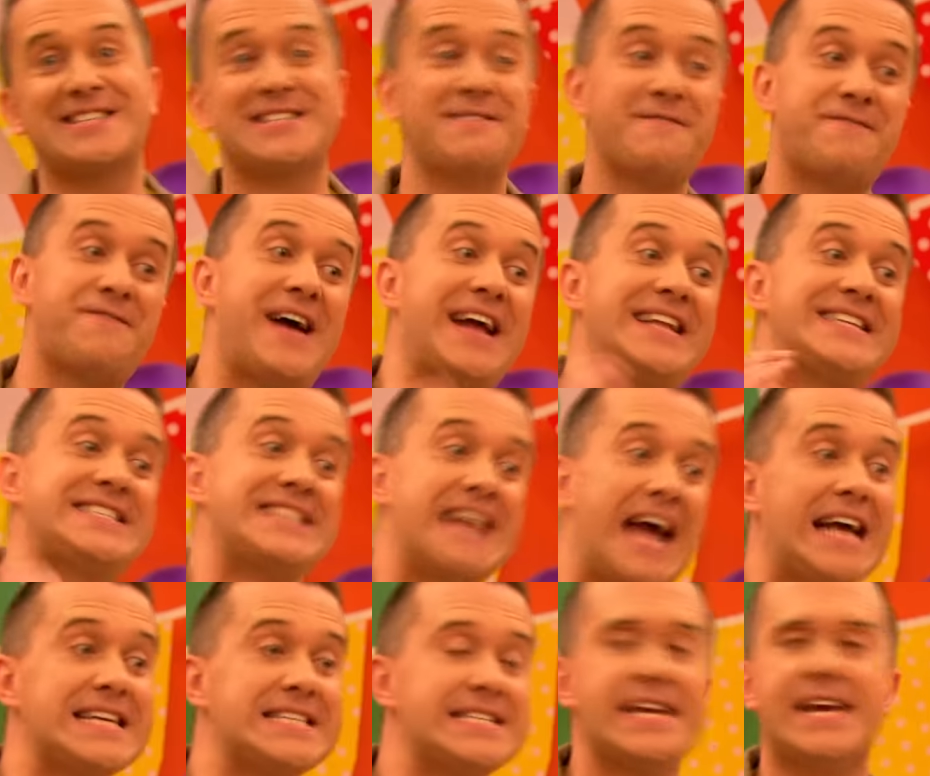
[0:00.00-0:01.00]
some
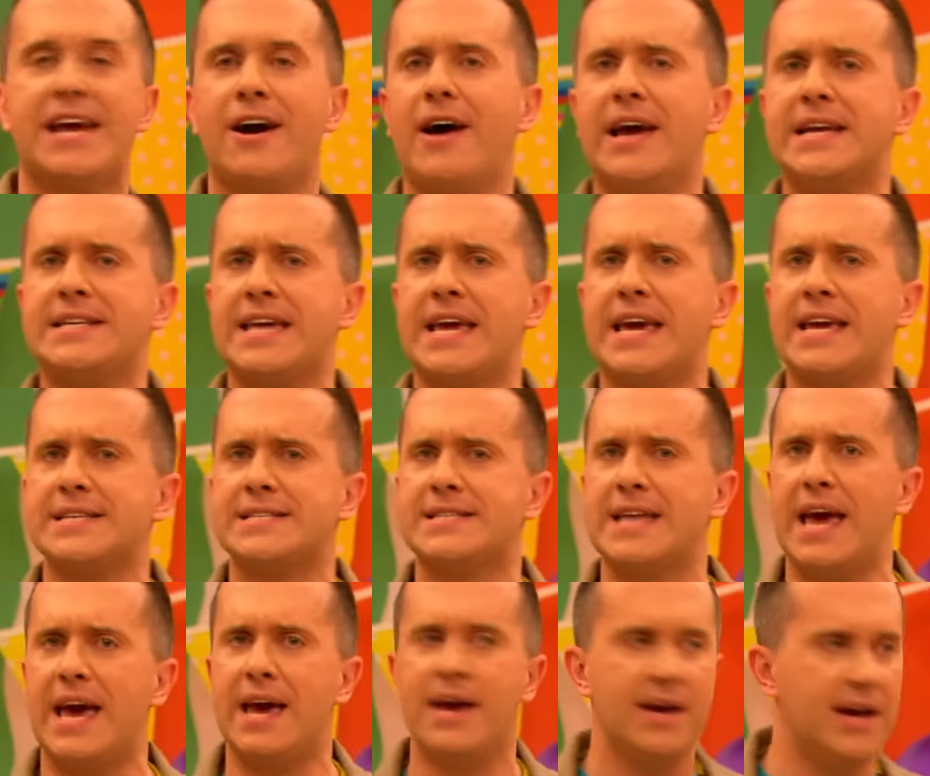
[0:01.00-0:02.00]
fantastic ideas
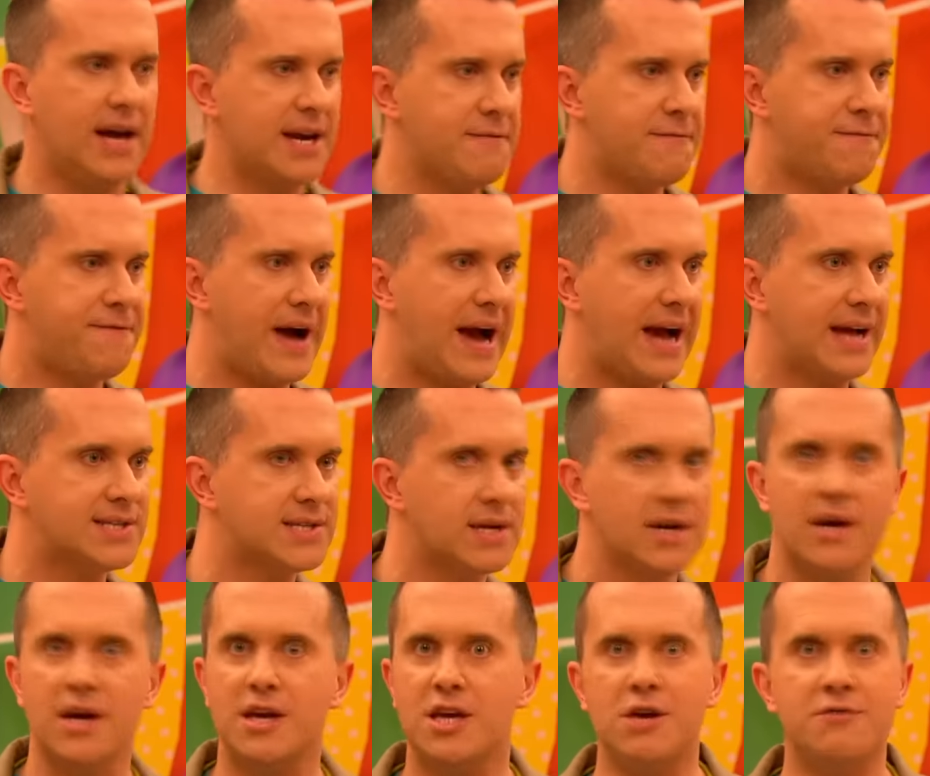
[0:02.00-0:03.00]
there, and in fact,
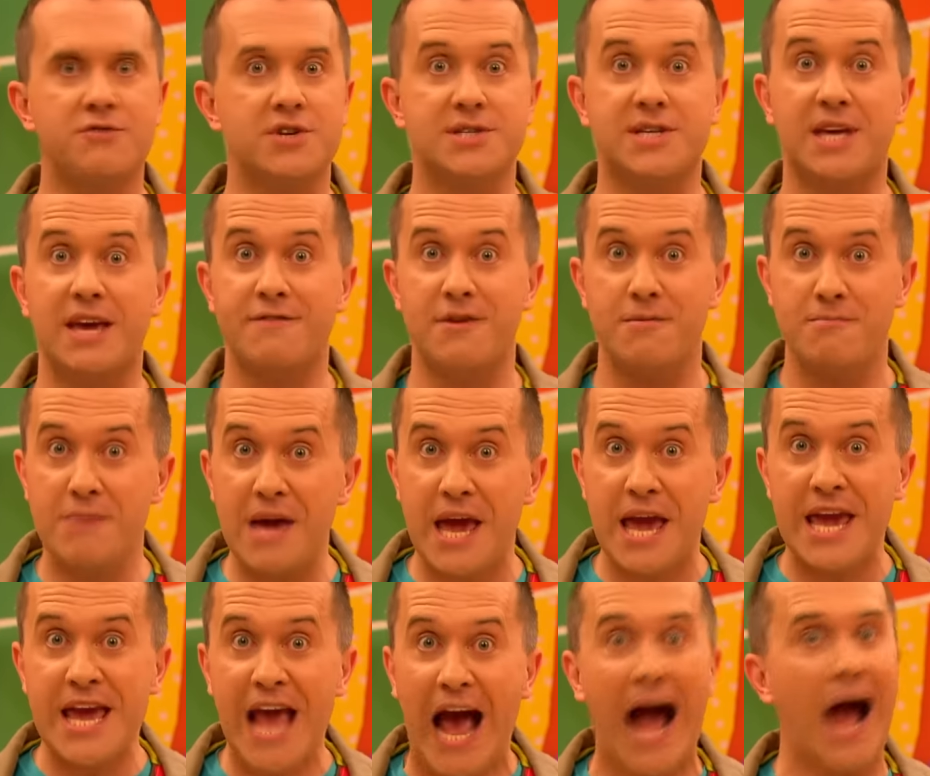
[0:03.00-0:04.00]
you've just given
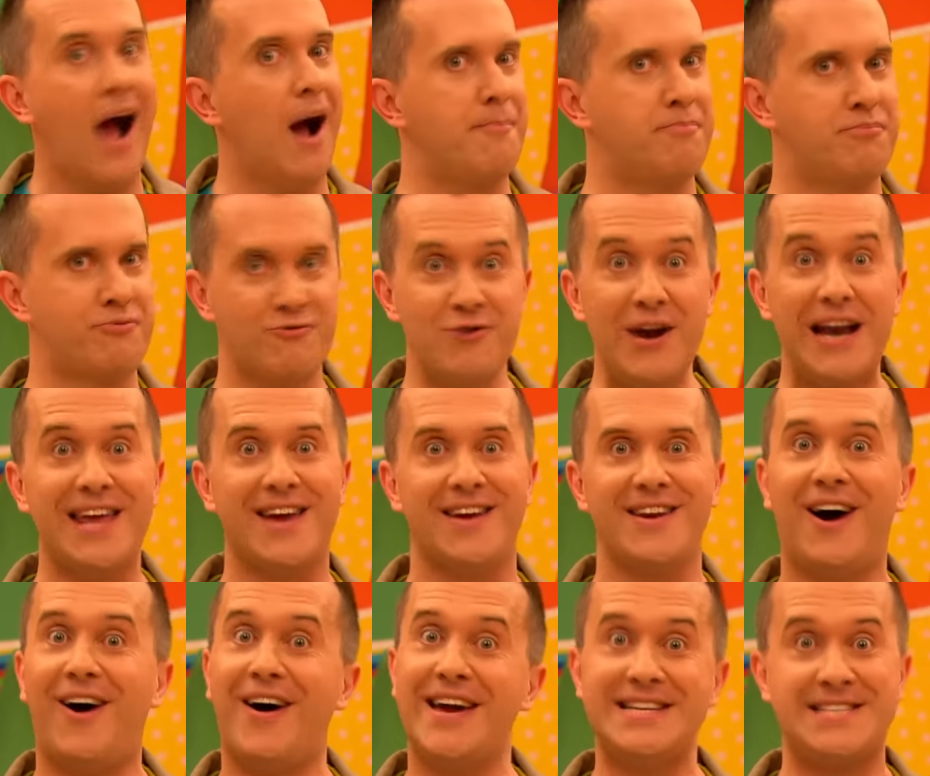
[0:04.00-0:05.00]
me a brilliant
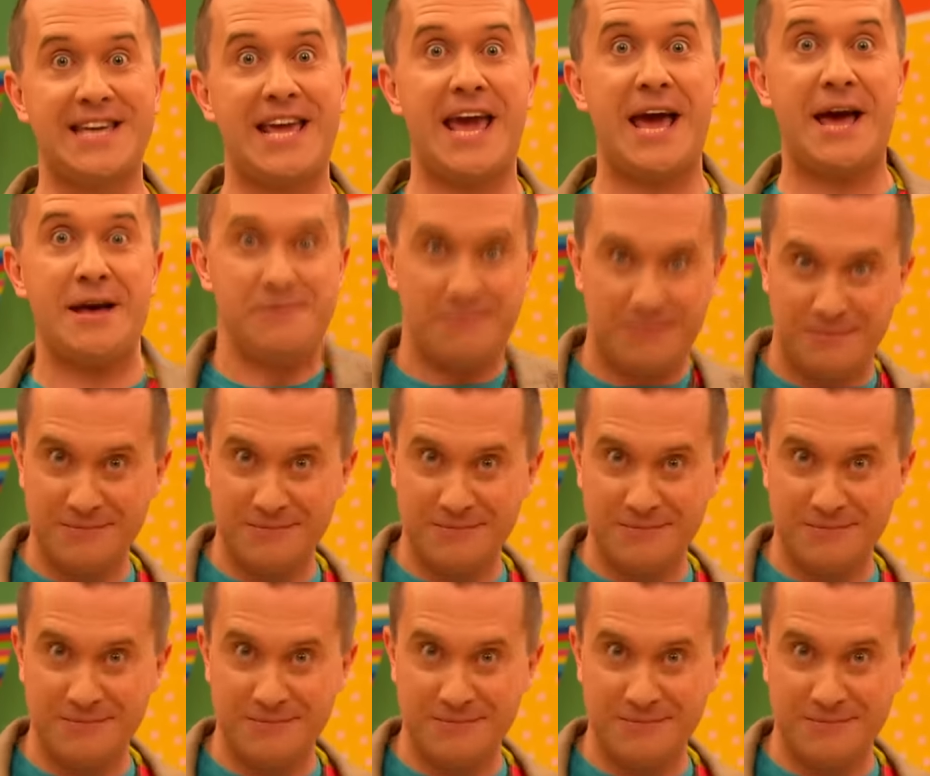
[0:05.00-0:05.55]
idea.